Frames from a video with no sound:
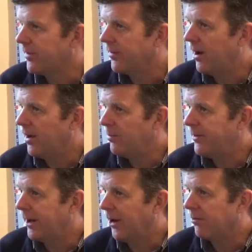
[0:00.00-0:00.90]
of Ireland. We
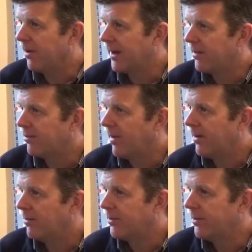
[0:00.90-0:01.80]
did a lot of rallies
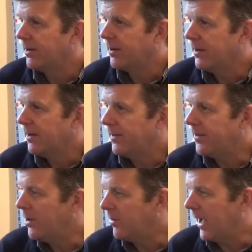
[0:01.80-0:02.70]
around
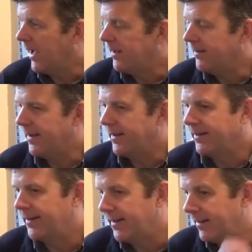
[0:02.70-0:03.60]
the UK,
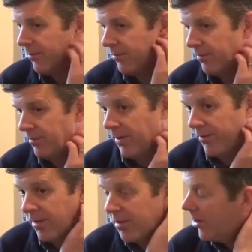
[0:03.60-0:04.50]
and
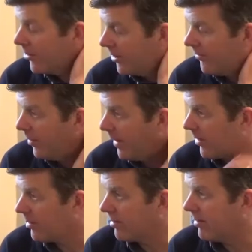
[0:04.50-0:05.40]
obviously started off with the
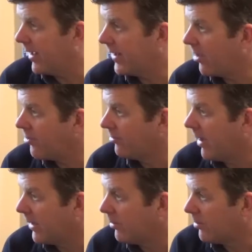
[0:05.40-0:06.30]
Manx National
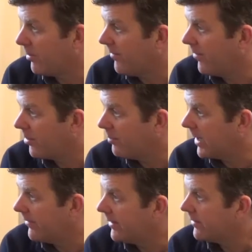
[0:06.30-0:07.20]
Rally, which was my first big
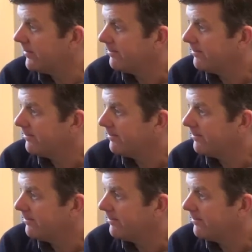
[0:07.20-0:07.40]
event.